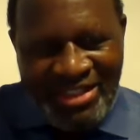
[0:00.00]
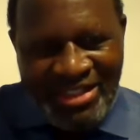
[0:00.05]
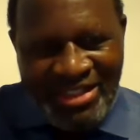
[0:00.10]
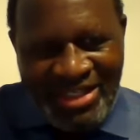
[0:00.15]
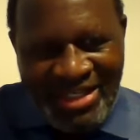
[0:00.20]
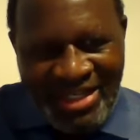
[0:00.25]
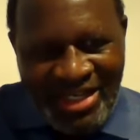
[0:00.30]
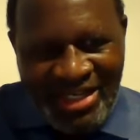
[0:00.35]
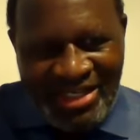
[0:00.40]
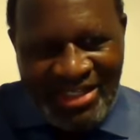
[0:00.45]

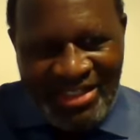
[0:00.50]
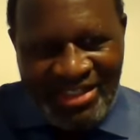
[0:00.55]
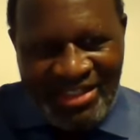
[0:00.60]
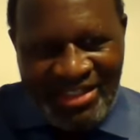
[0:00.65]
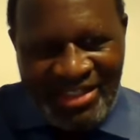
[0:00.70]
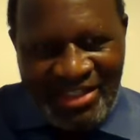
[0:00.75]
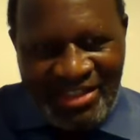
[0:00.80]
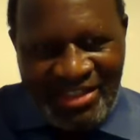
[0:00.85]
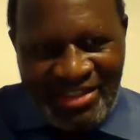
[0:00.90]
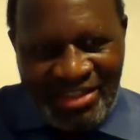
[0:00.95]

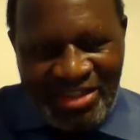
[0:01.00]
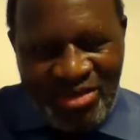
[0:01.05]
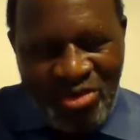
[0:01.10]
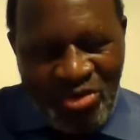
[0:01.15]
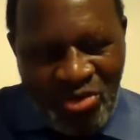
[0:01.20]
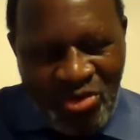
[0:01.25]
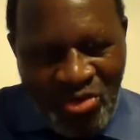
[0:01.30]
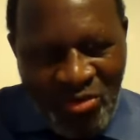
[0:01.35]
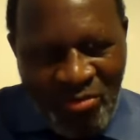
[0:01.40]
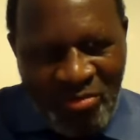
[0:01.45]
encouraging us
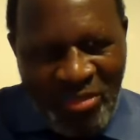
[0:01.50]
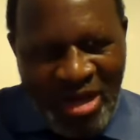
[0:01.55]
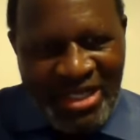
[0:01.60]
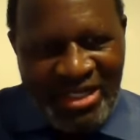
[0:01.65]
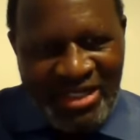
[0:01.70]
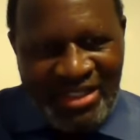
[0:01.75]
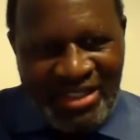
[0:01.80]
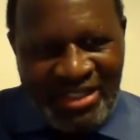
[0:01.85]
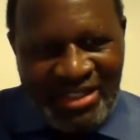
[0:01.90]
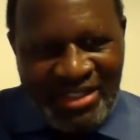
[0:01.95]
or
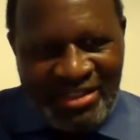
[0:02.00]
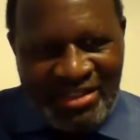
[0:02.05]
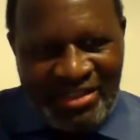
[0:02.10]
commanding